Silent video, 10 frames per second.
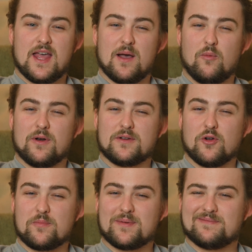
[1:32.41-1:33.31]
and one
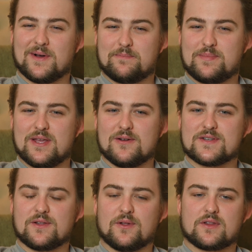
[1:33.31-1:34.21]
group
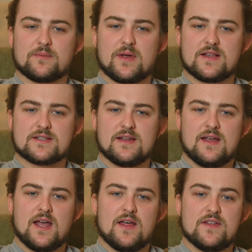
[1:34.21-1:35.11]
appears to look the best,
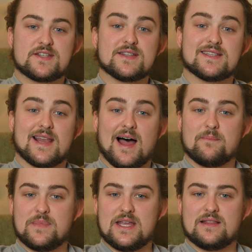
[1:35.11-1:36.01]
this does
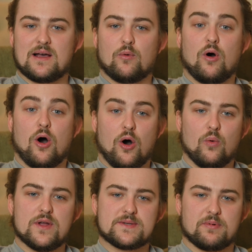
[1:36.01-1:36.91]
not mean that we'll
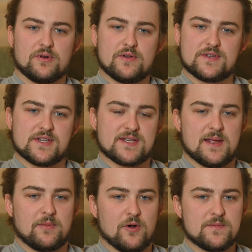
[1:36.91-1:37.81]
always produce the
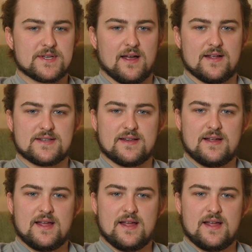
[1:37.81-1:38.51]
same group size.